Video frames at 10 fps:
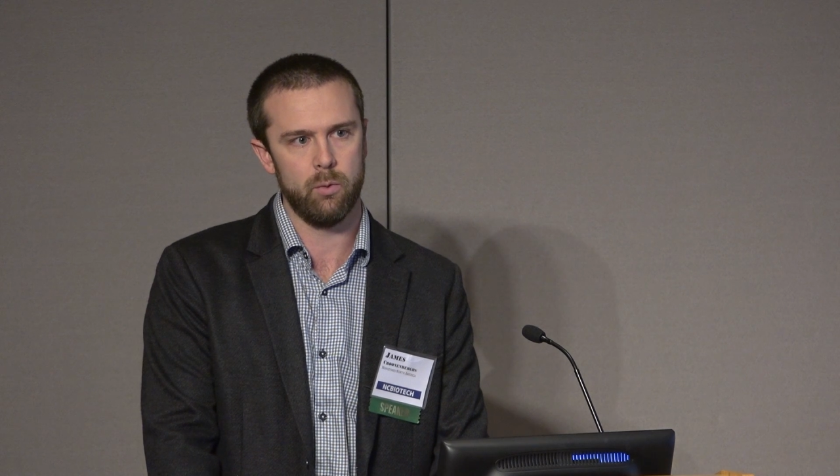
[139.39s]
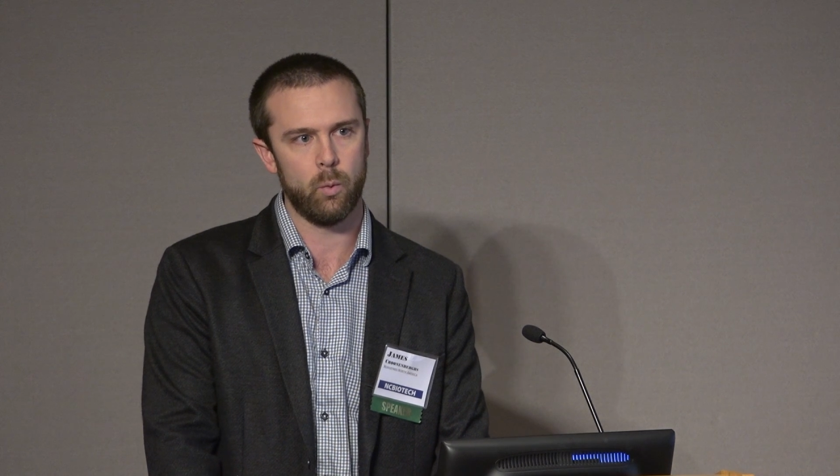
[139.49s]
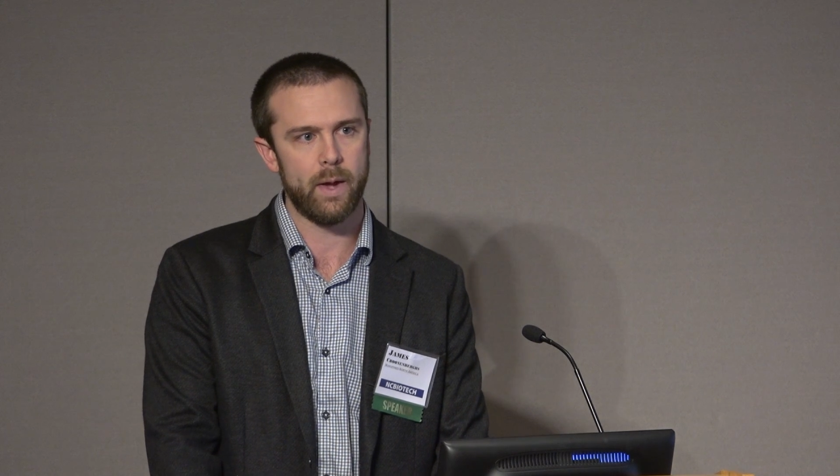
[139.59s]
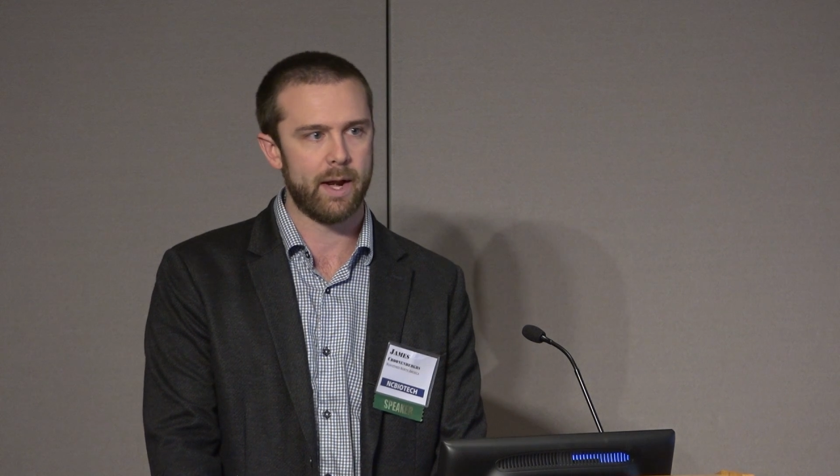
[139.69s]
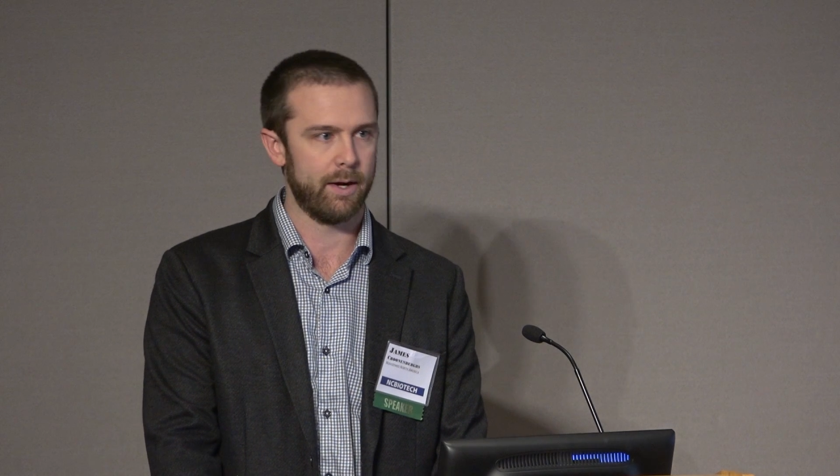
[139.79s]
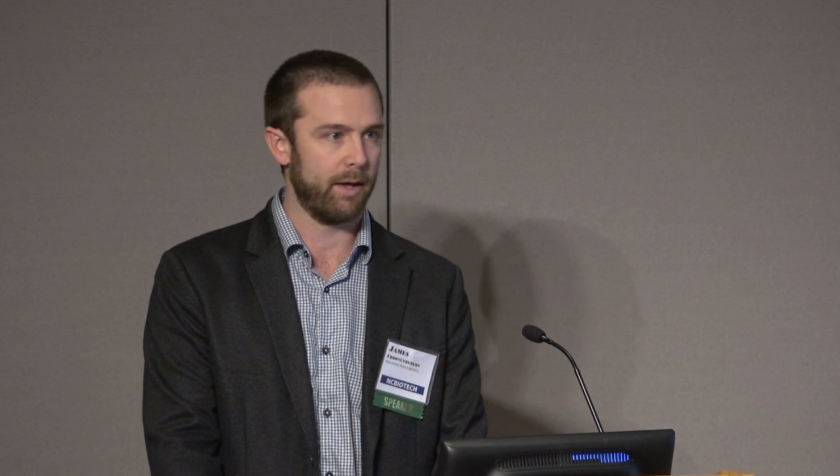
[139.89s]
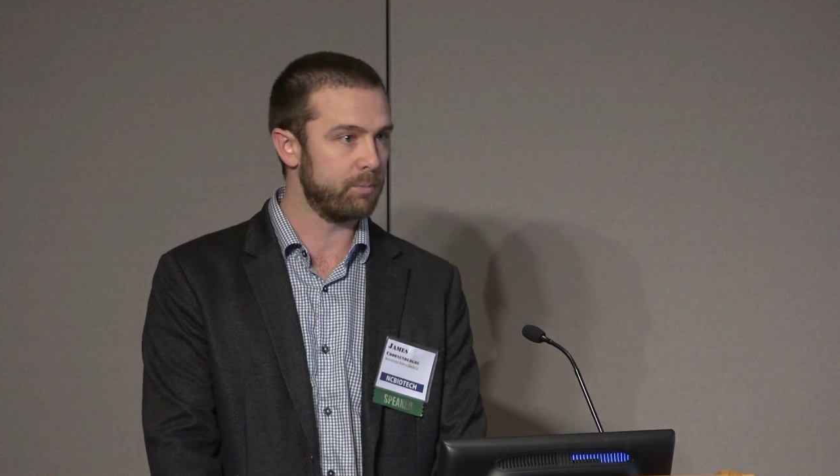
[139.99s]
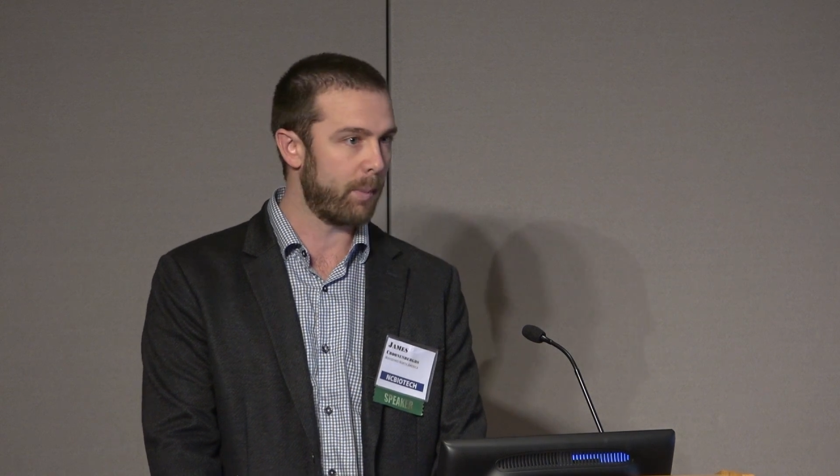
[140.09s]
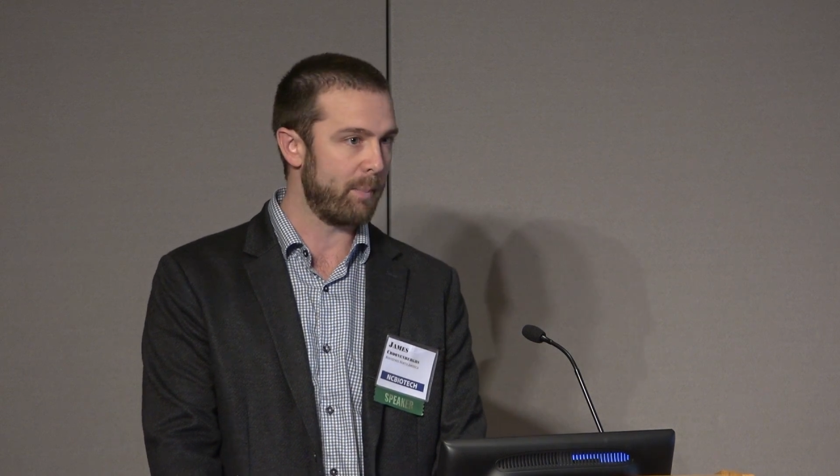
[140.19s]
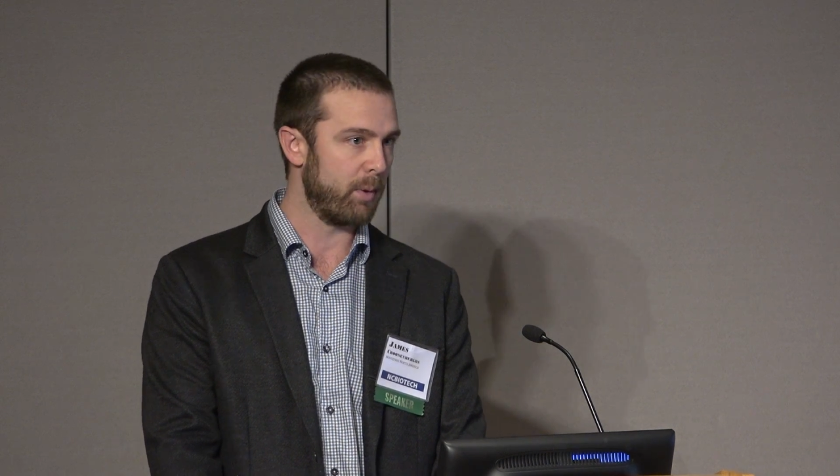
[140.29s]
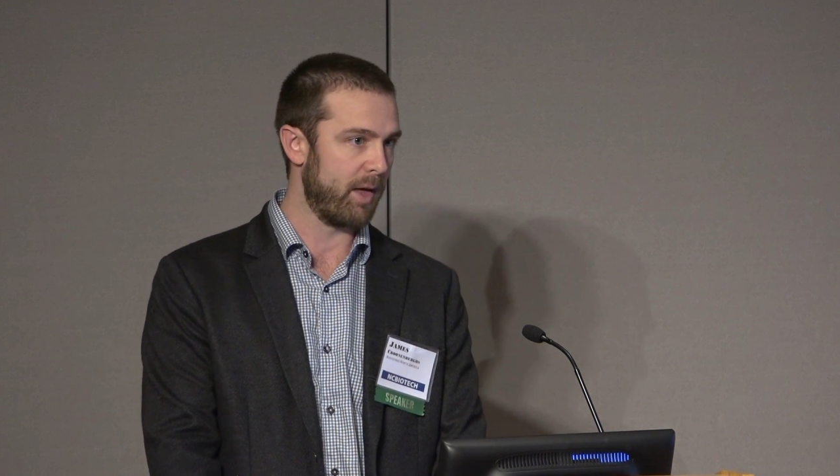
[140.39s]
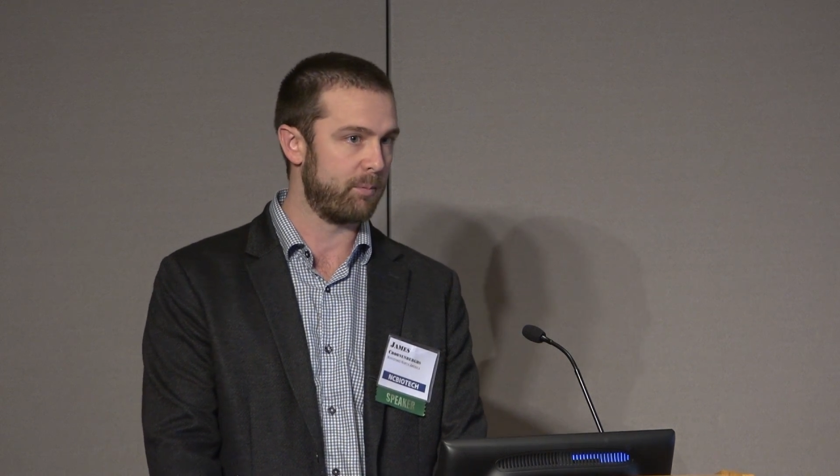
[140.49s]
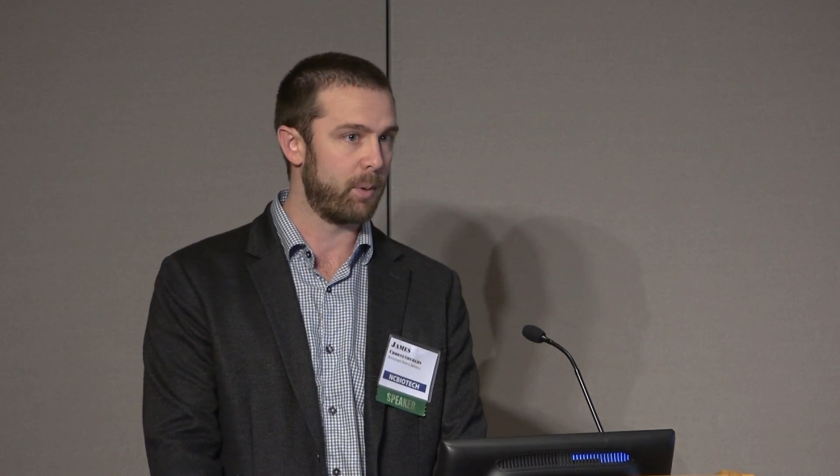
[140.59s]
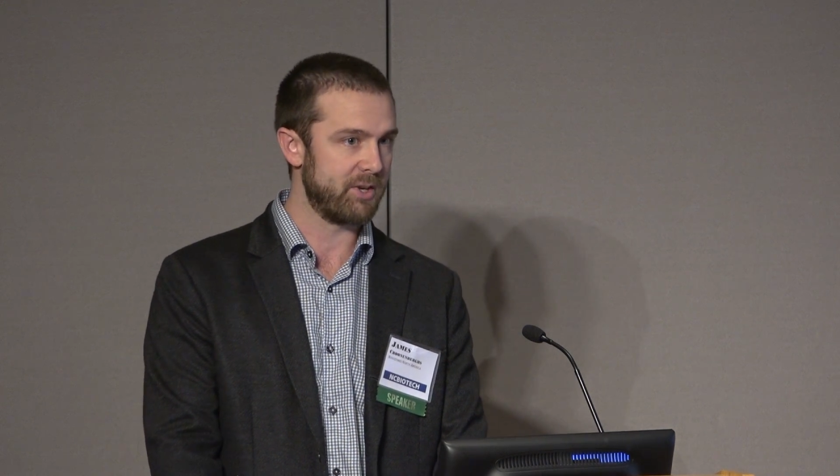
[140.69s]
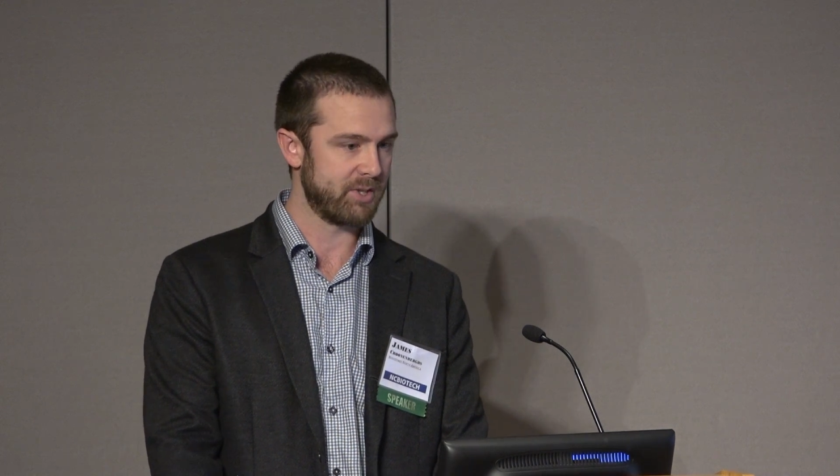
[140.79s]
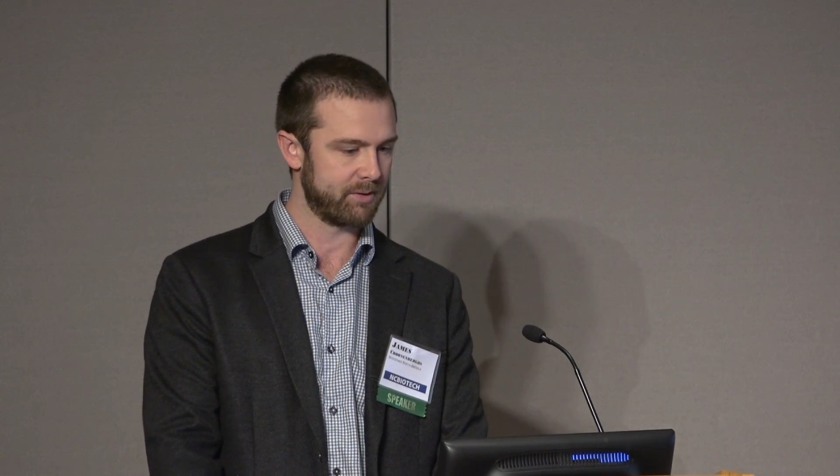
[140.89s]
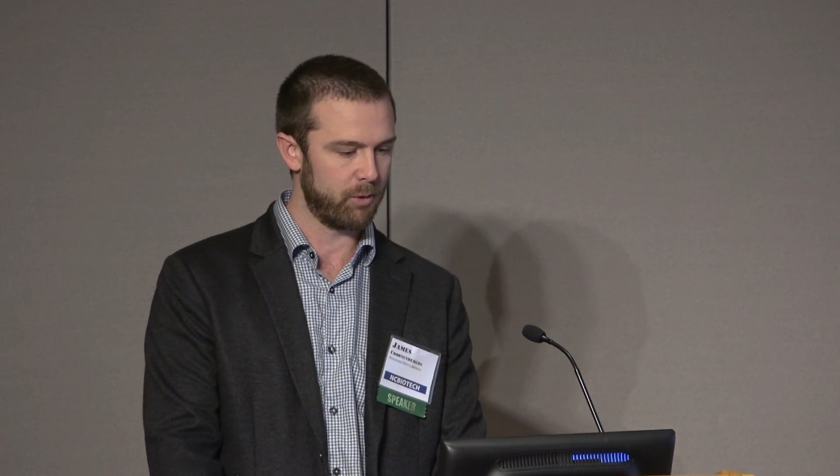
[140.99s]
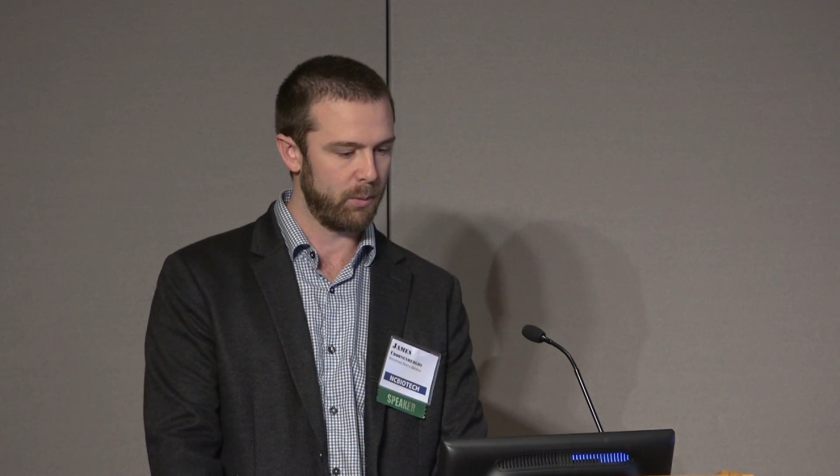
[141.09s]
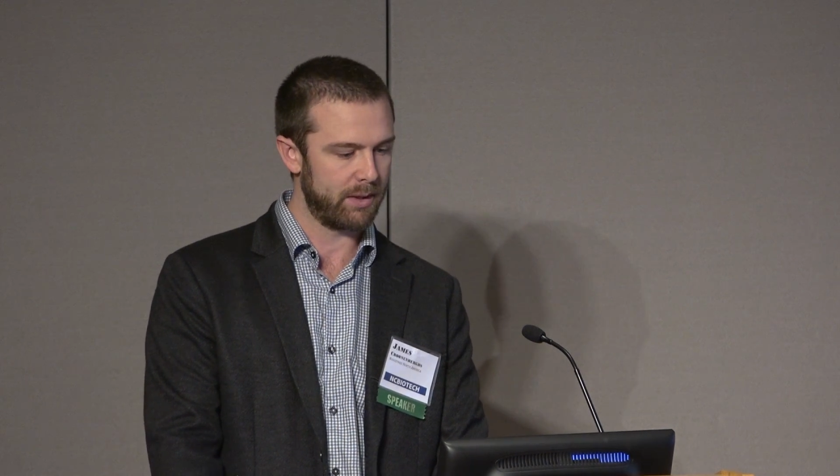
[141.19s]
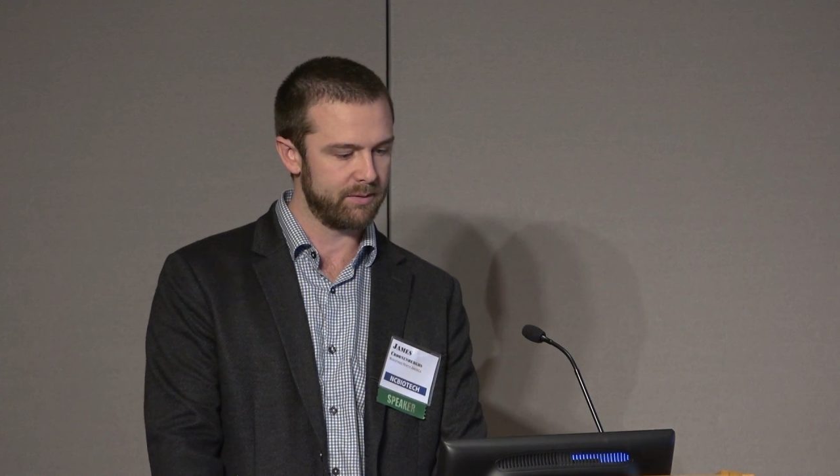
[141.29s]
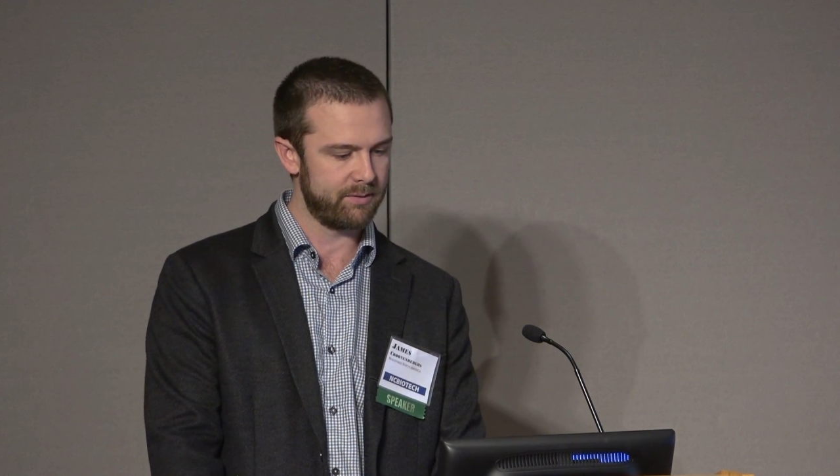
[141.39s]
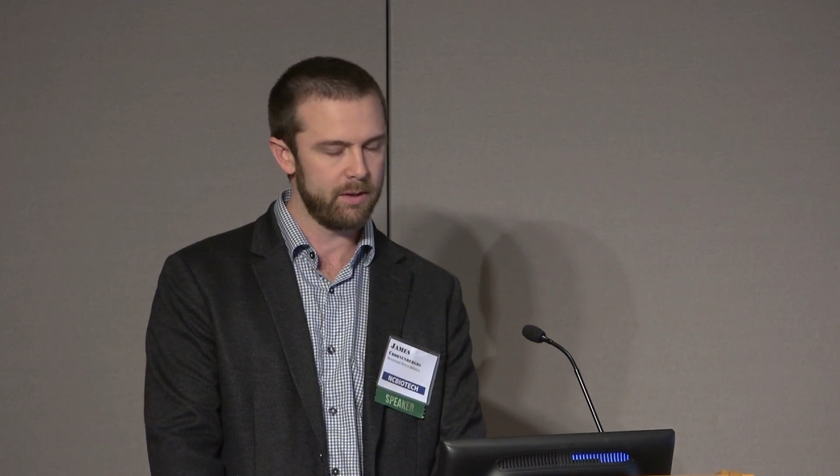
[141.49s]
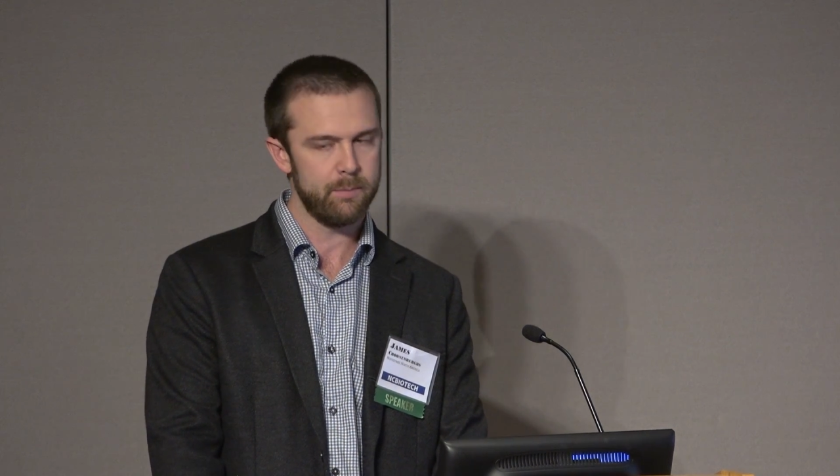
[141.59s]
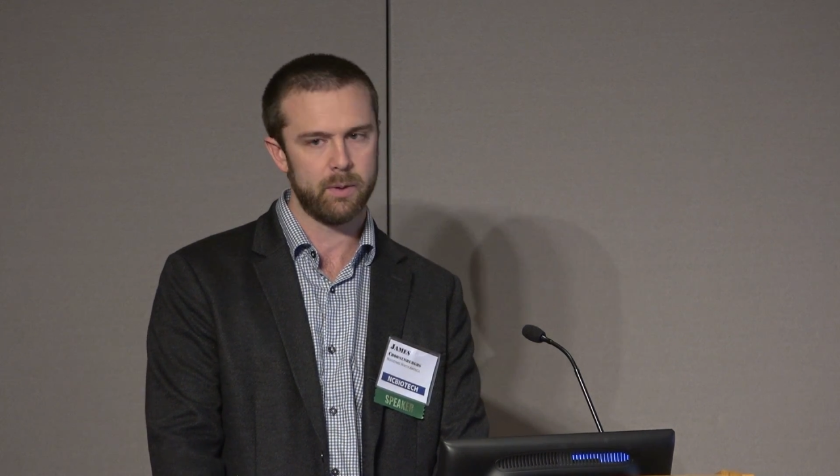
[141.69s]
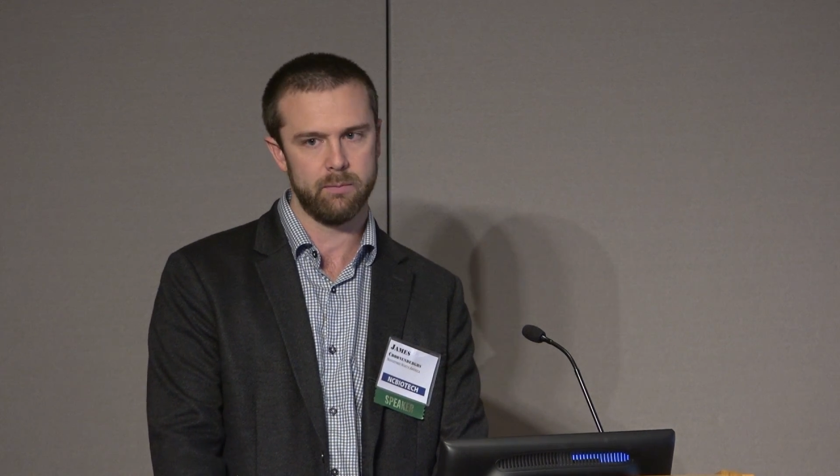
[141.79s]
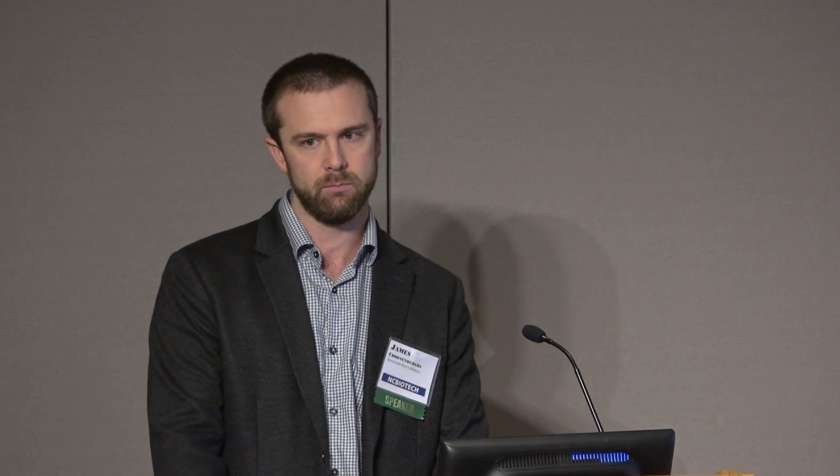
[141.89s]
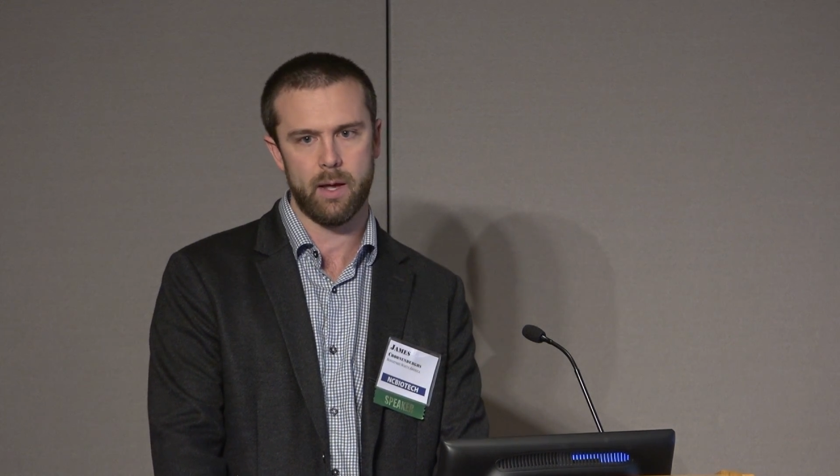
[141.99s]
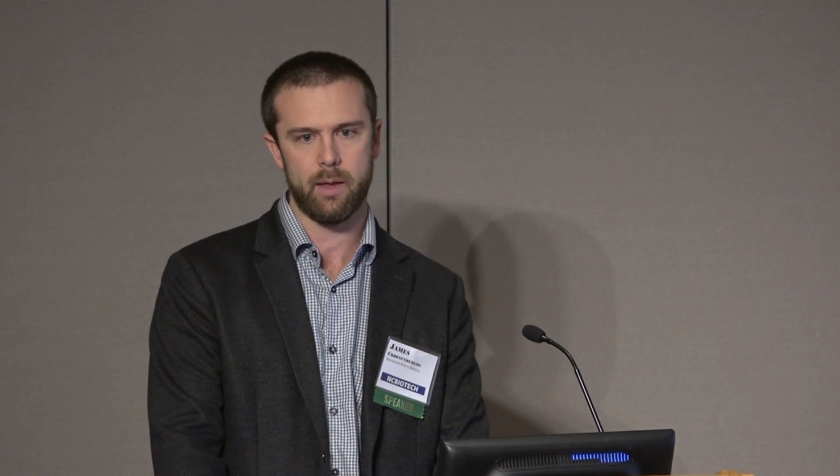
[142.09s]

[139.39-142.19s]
We had a nice pipeline of projects that we could see, but